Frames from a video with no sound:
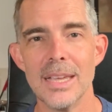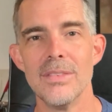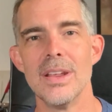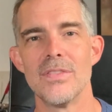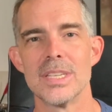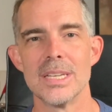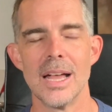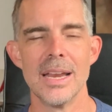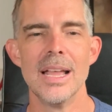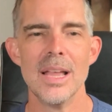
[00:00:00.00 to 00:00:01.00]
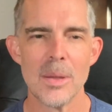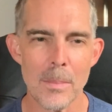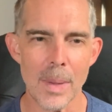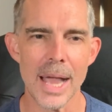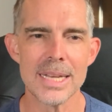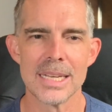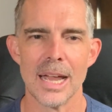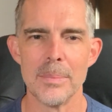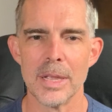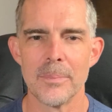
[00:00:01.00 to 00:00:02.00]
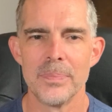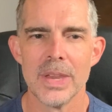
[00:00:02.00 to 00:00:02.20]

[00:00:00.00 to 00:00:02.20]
even if it's not my timing.